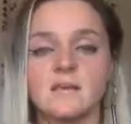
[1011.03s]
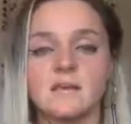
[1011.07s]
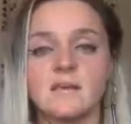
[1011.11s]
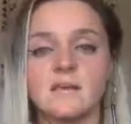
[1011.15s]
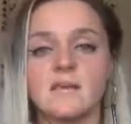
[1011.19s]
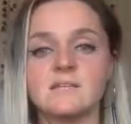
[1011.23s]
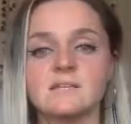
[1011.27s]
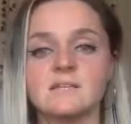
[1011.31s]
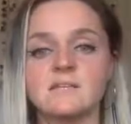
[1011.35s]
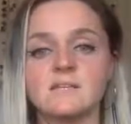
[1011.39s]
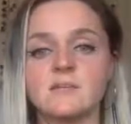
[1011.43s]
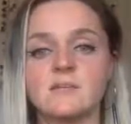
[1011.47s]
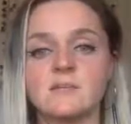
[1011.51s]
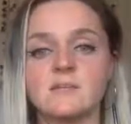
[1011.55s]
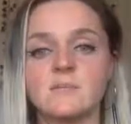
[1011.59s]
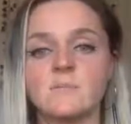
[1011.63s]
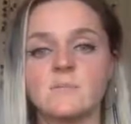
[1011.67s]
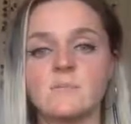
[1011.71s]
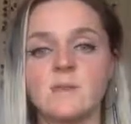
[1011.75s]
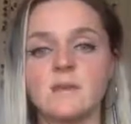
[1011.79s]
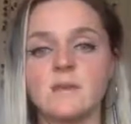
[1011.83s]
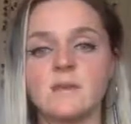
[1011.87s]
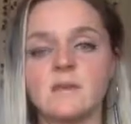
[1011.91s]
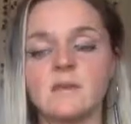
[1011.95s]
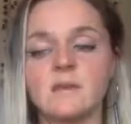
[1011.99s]
It's going to
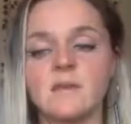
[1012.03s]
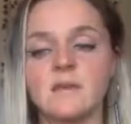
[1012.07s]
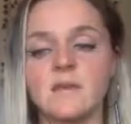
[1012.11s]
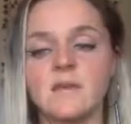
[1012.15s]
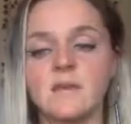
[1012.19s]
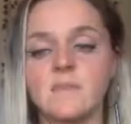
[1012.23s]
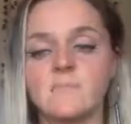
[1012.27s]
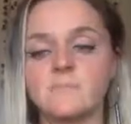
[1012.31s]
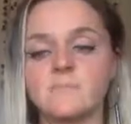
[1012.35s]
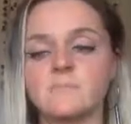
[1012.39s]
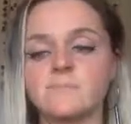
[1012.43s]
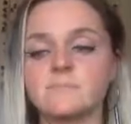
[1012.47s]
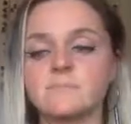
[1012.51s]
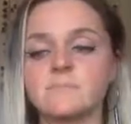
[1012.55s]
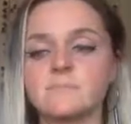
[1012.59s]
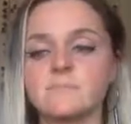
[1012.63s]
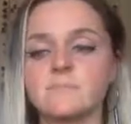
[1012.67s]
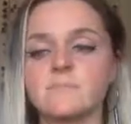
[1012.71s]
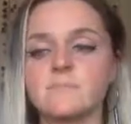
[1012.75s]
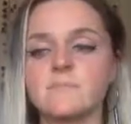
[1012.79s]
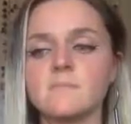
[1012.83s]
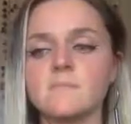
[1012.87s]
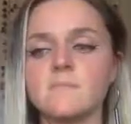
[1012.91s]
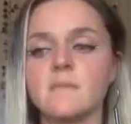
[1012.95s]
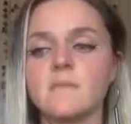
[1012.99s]
be
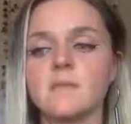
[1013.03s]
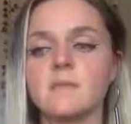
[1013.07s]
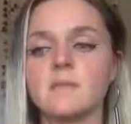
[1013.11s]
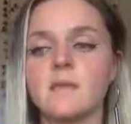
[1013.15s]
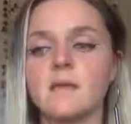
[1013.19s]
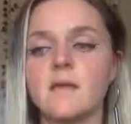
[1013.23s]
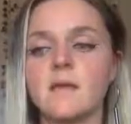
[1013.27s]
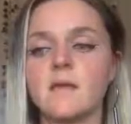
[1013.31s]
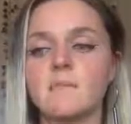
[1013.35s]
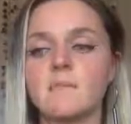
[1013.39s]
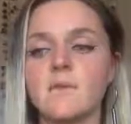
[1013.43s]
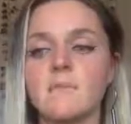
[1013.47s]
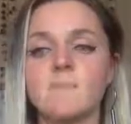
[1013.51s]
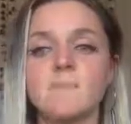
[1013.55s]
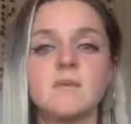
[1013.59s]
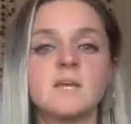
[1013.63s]
a